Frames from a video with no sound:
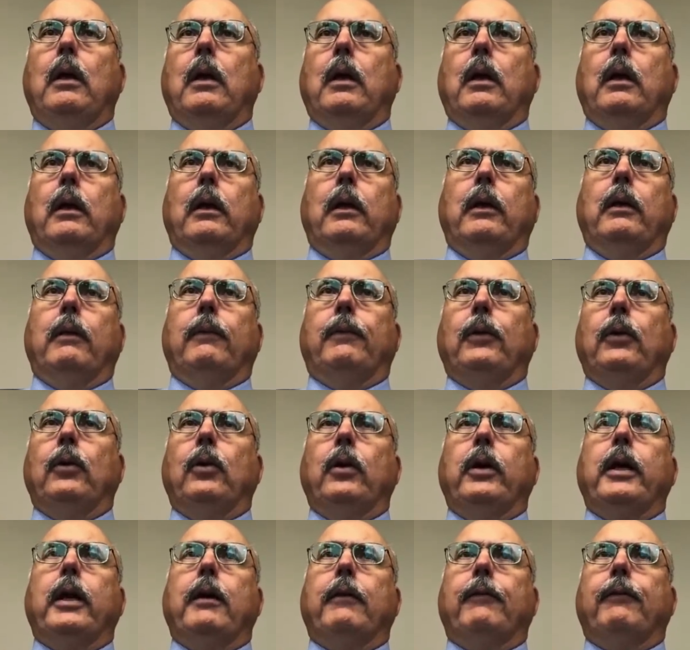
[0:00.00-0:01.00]
Uh, if you
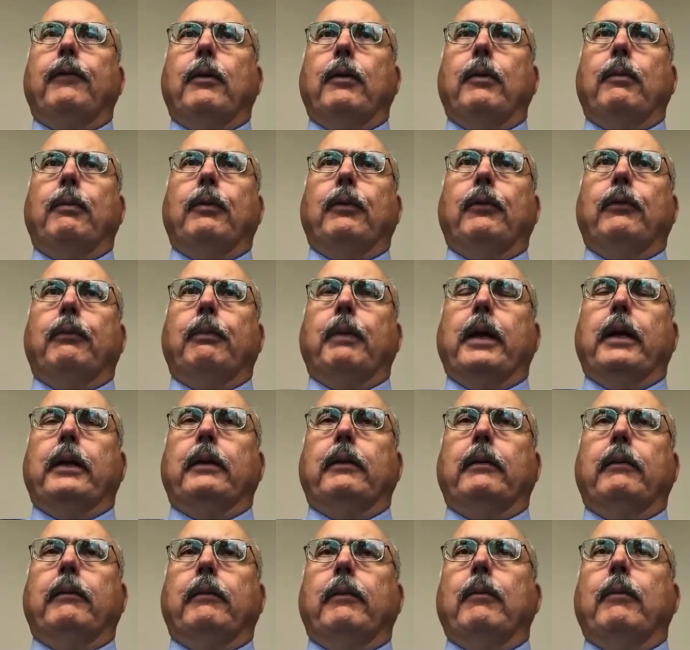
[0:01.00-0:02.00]
look at it from the perspective,
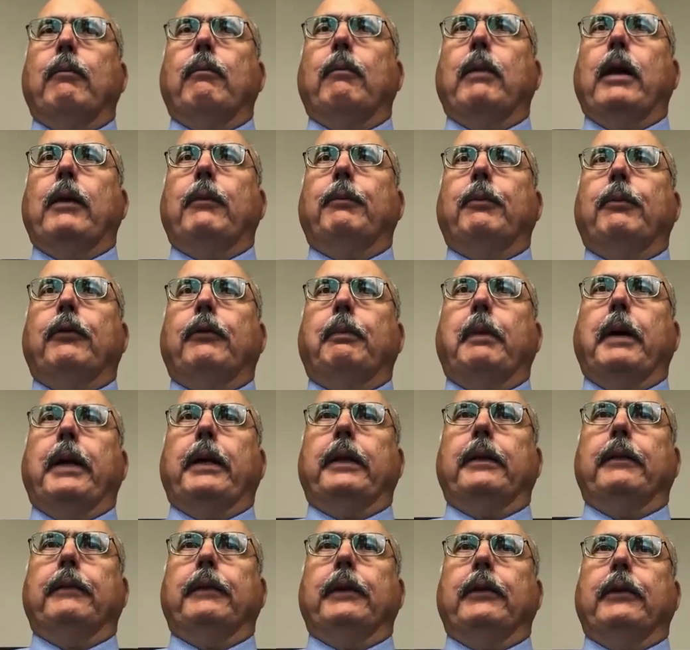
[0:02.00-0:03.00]
my
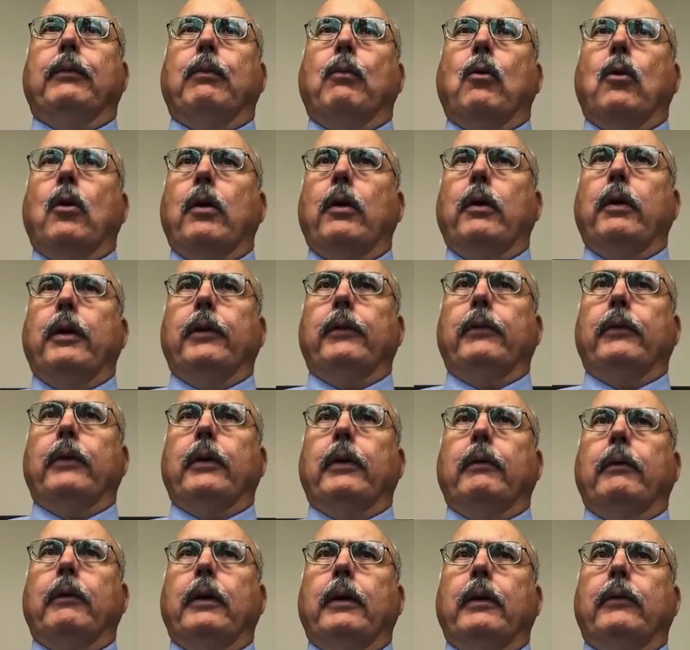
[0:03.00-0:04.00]
perspective, it's more. It's
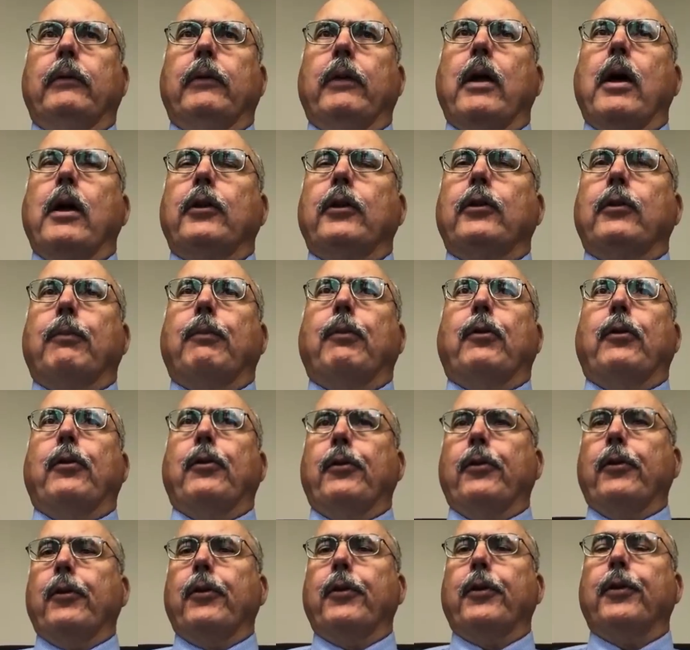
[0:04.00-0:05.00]
a. It's an
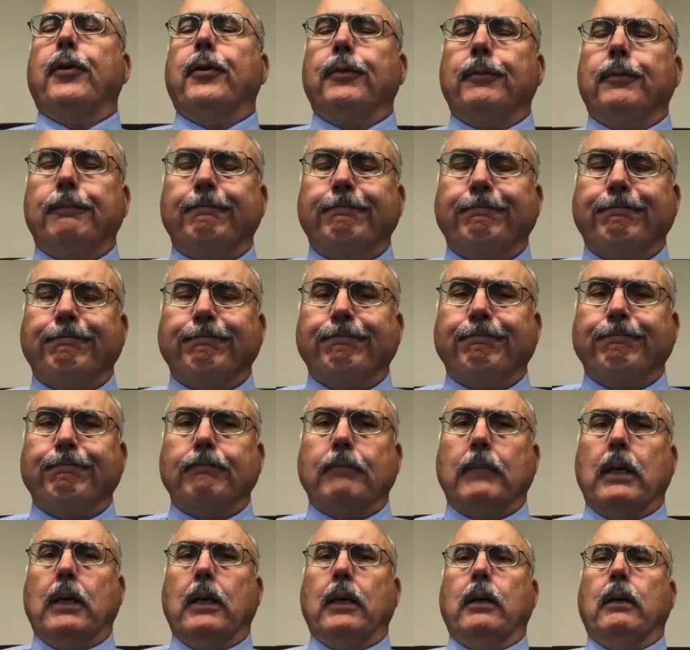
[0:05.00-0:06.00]
entrepreneurial
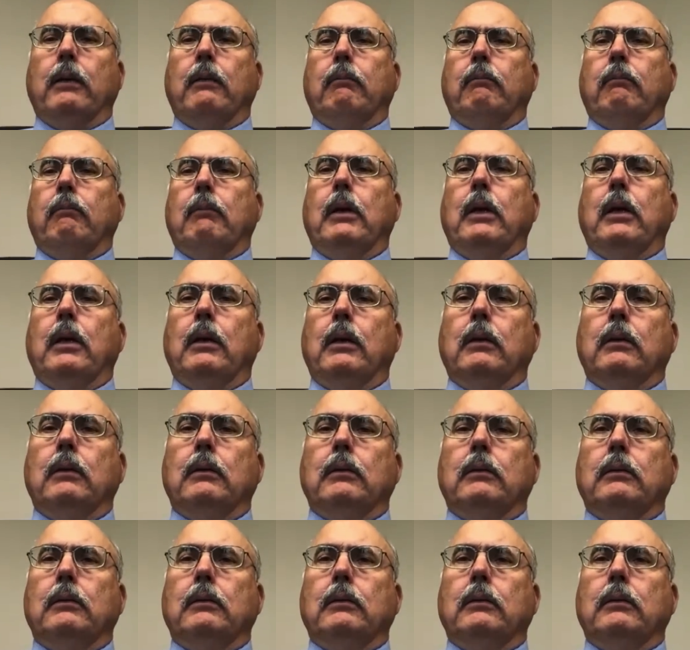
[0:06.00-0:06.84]
uh, uh,